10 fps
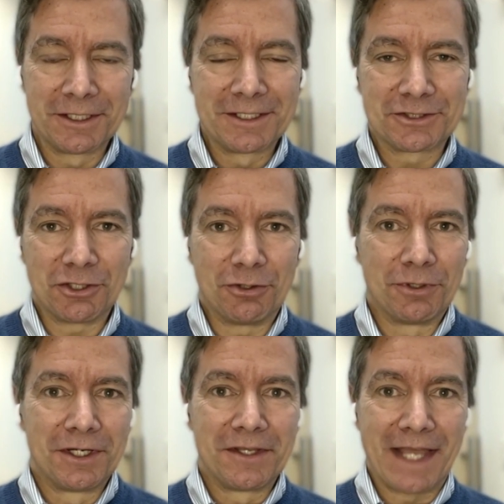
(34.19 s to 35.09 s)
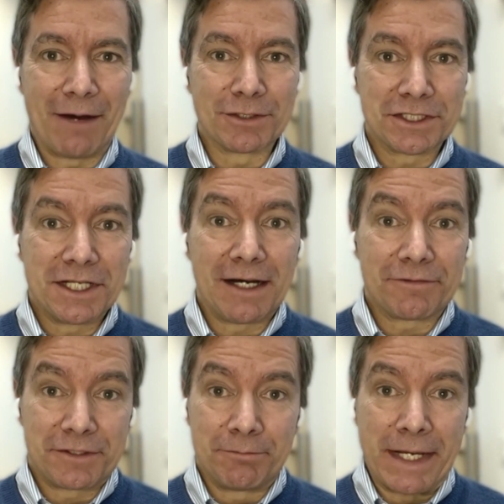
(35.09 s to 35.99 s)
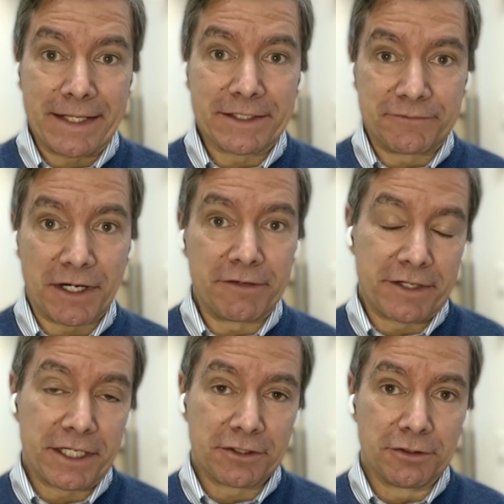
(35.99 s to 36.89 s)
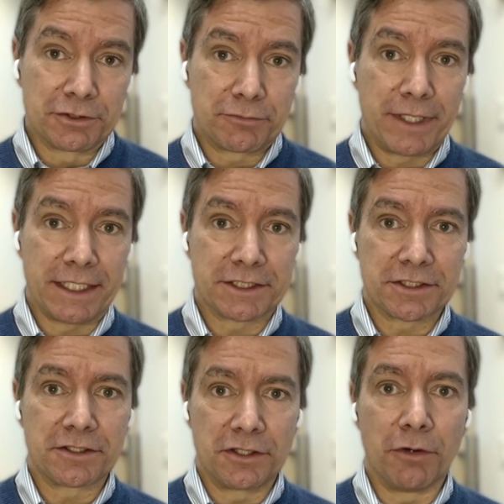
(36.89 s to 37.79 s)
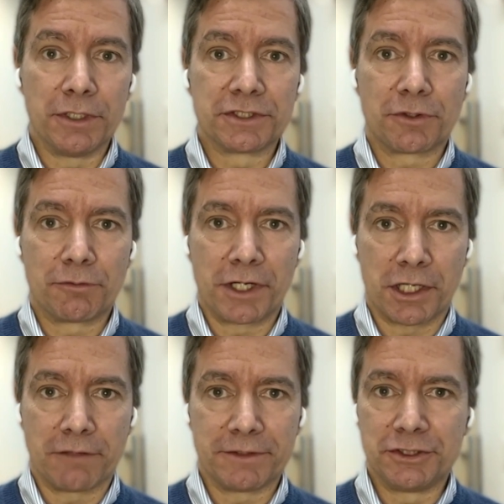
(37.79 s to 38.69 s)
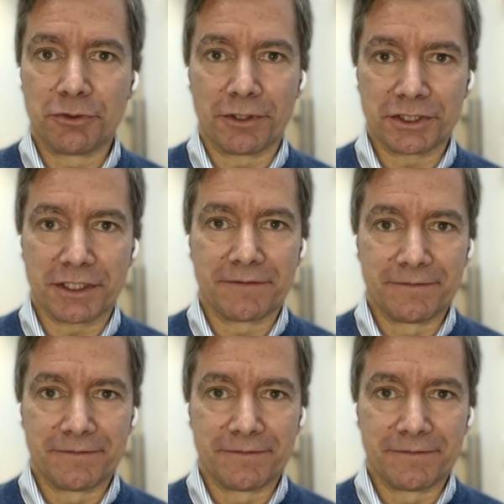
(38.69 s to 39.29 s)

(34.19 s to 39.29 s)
So that was enough to make this very, very close race go into a runoff in Georgia.